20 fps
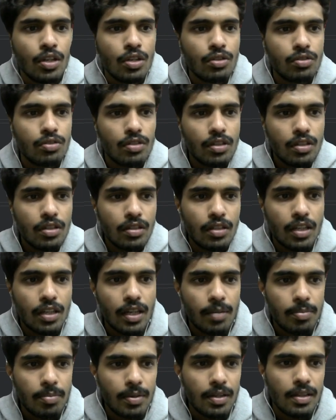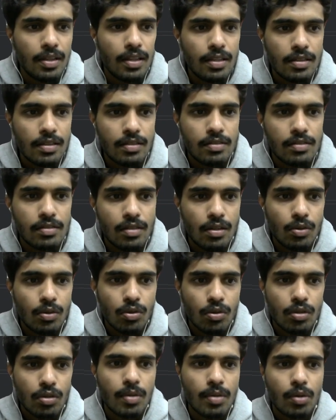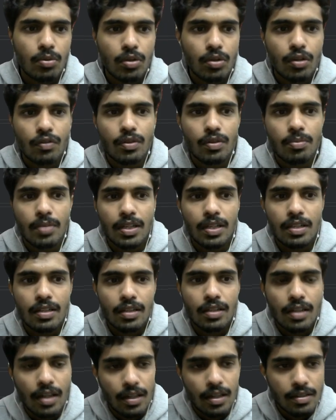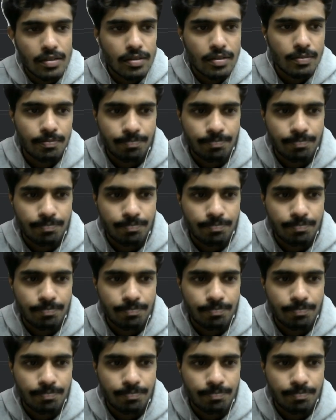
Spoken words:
So here the capital L is the lower boundary of the median class.